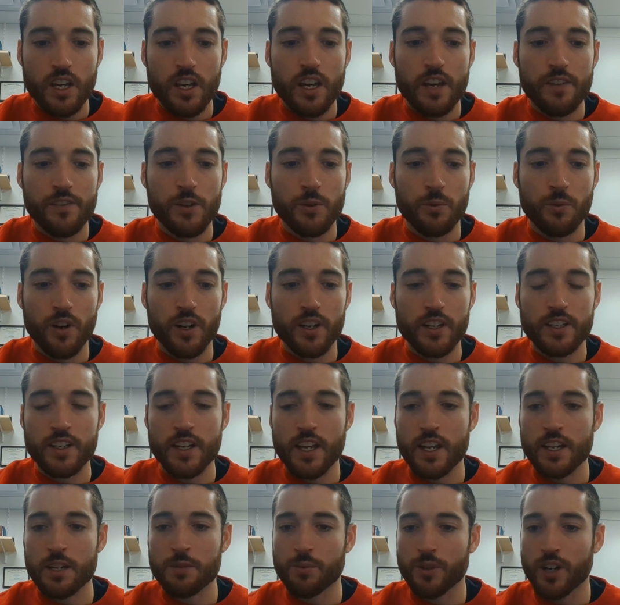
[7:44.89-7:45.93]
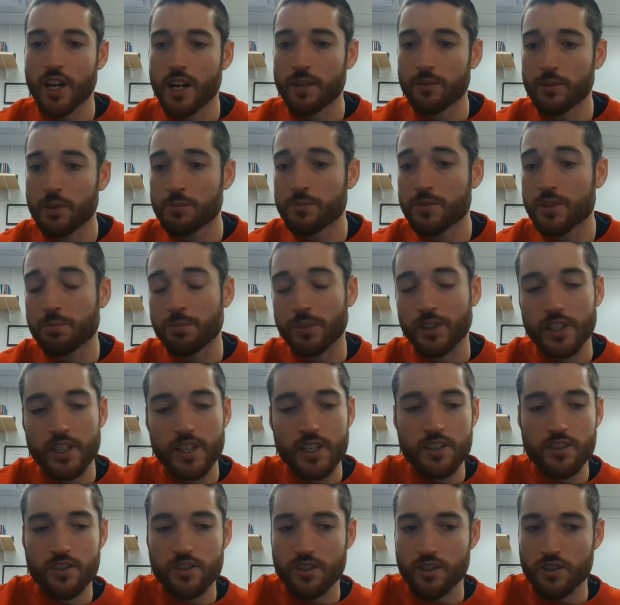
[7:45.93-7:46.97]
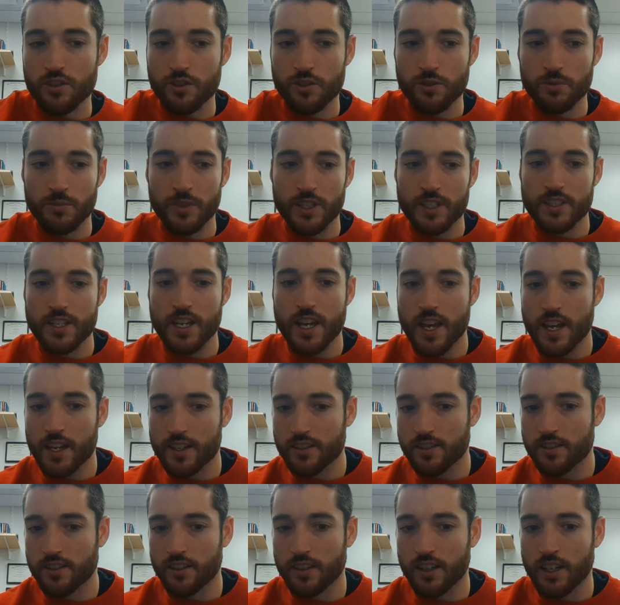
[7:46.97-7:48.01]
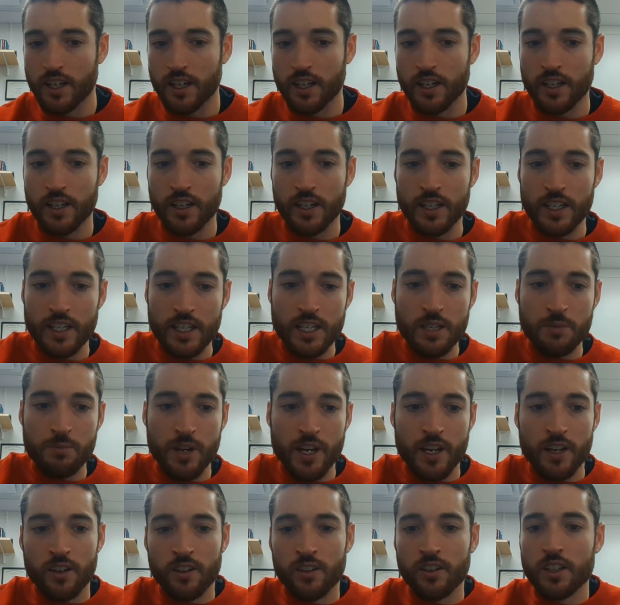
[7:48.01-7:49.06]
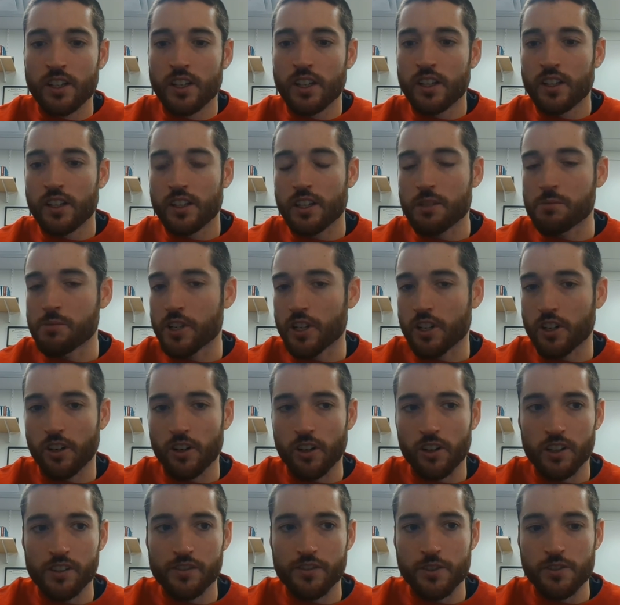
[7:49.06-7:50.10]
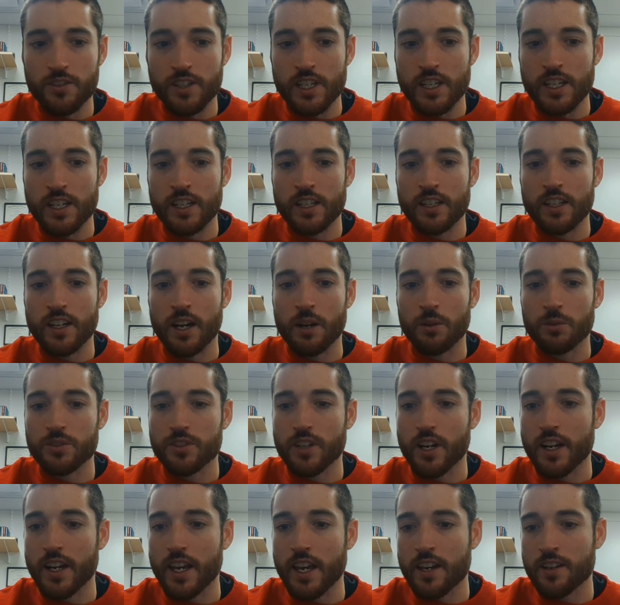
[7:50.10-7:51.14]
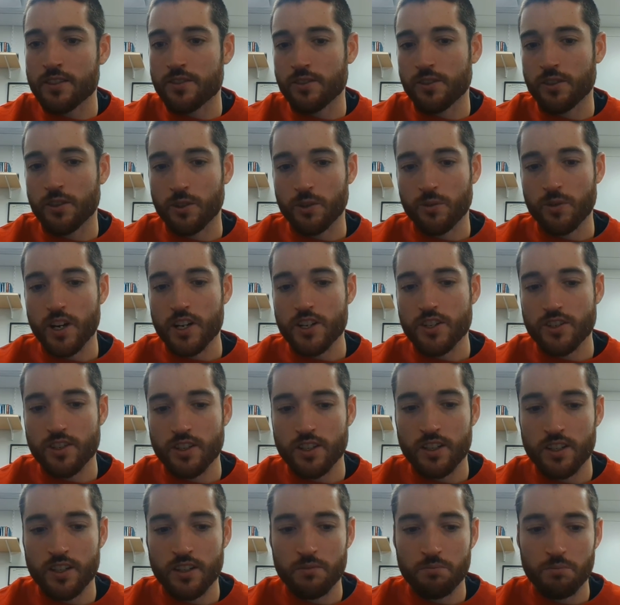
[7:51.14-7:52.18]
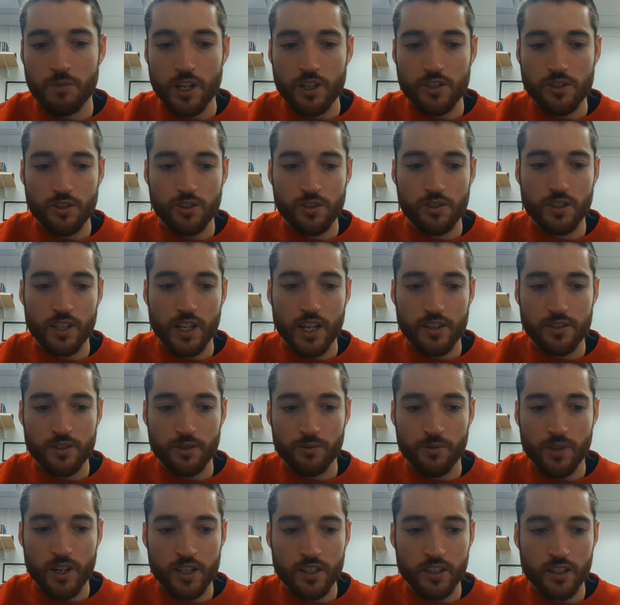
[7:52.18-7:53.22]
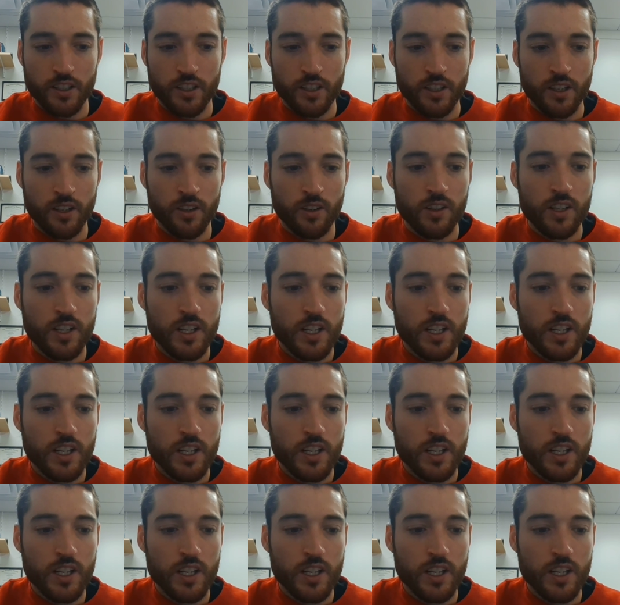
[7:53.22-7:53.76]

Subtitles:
If you run into any problems, please just shoot me a text, an email, give me a call if you need. I will try to answer your question, make sure you guys are ready to go.